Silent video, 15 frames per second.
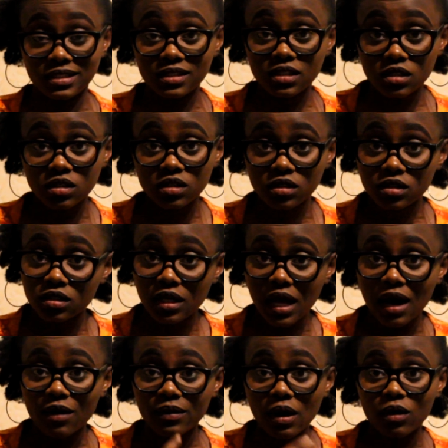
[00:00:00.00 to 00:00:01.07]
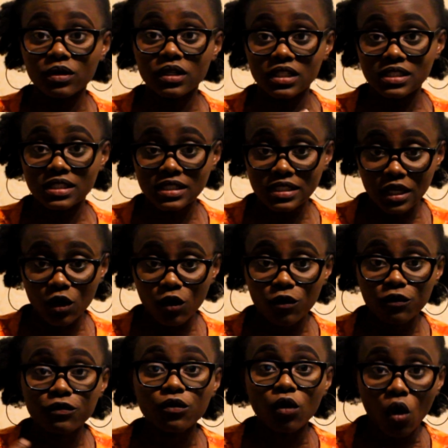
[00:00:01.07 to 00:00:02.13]
it around
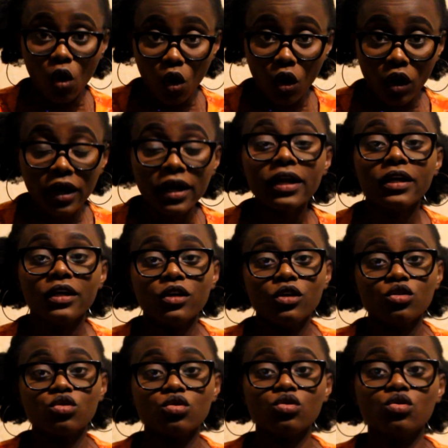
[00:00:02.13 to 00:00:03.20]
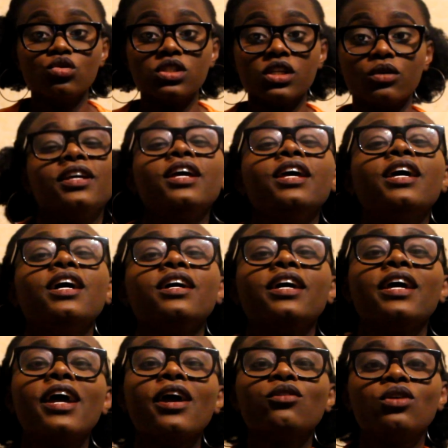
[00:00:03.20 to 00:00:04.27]
itself, or to use a
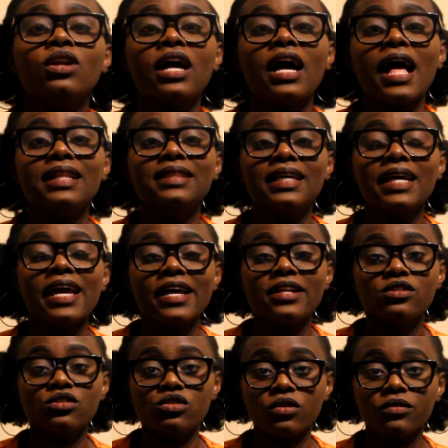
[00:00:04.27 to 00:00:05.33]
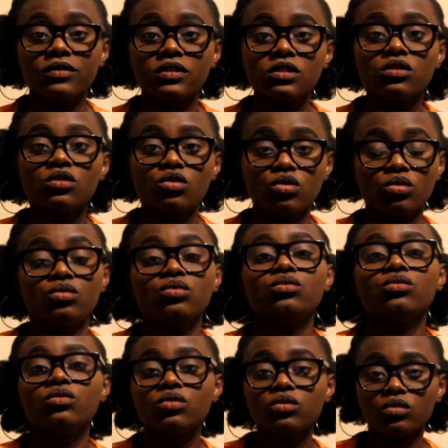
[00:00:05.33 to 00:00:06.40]
hair roller at the ends of it to
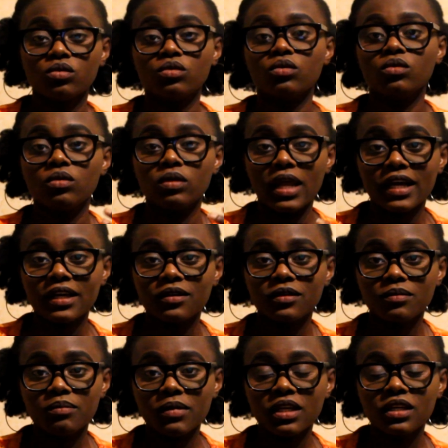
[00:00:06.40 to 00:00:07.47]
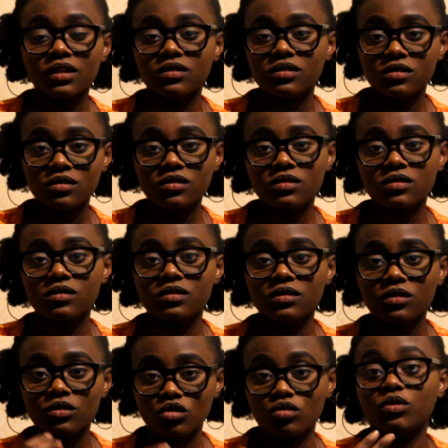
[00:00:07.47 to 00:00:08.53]
like make it
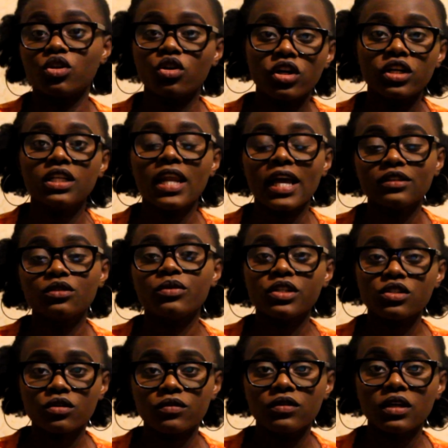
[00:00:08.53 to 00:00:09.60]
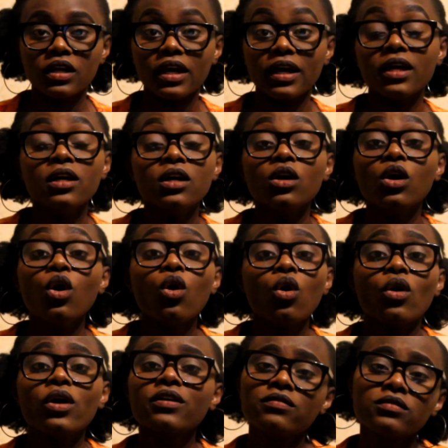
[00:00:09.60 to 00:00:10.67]
to be curly like the rest of the hair.
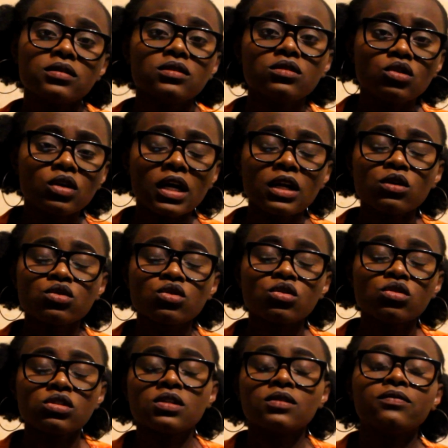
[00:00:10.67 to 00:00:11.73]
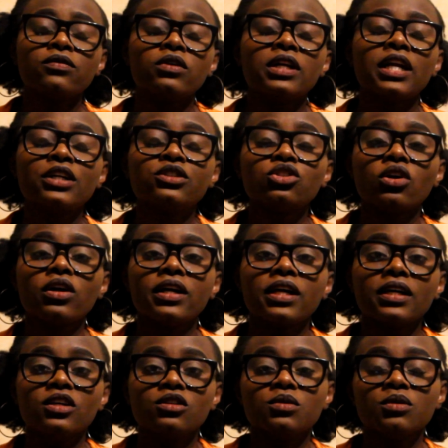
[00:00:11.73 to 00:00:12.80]
Or even you can also use it for natural
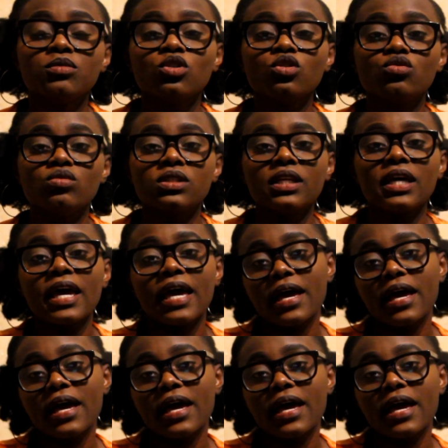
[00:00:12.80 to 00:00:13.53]
hair girls, maybe those with